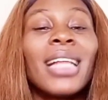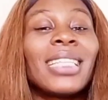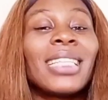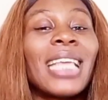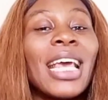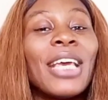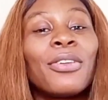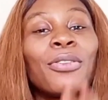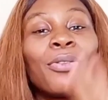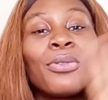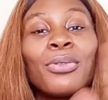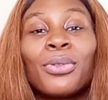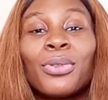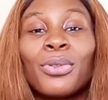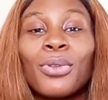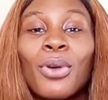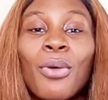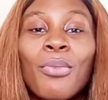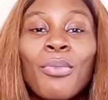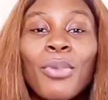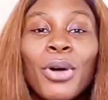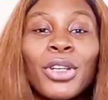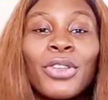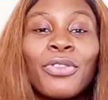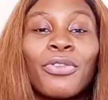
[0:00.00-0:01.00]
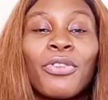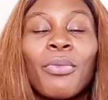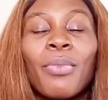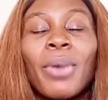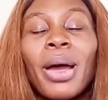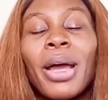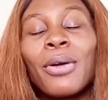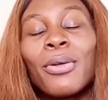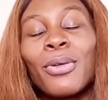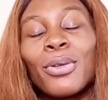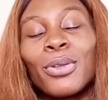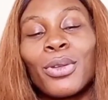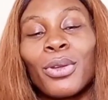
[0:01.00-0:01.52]
Thank you so much for
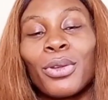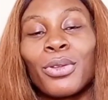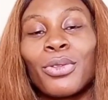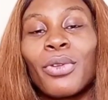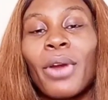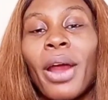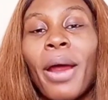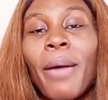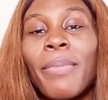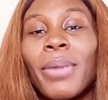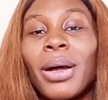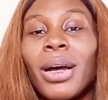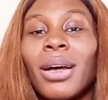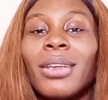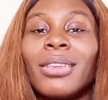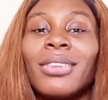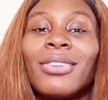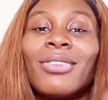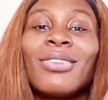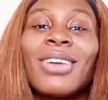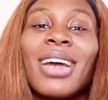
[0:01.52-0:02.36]
my old subscribers.